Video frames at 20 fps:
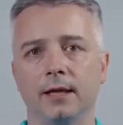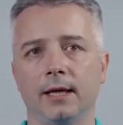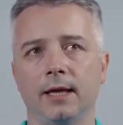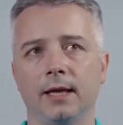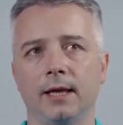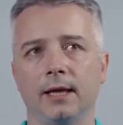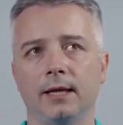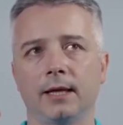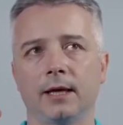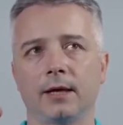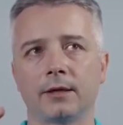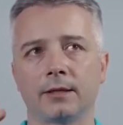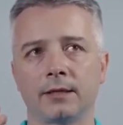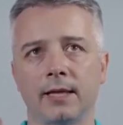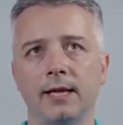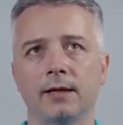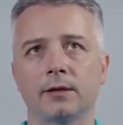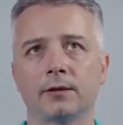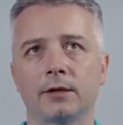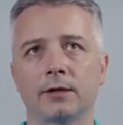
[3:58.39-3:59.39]
and are
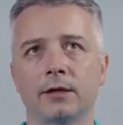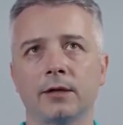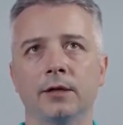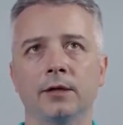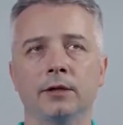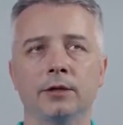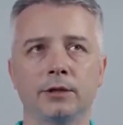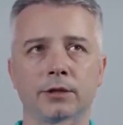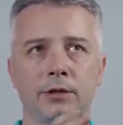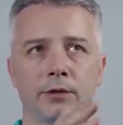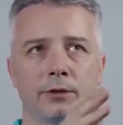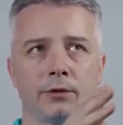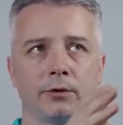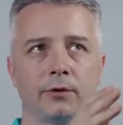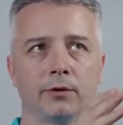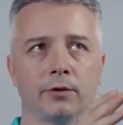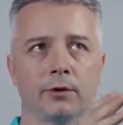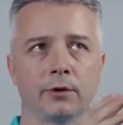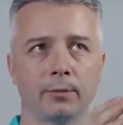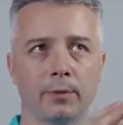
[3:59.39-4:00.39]
tailored to
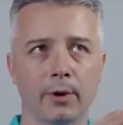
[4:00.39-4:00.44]
the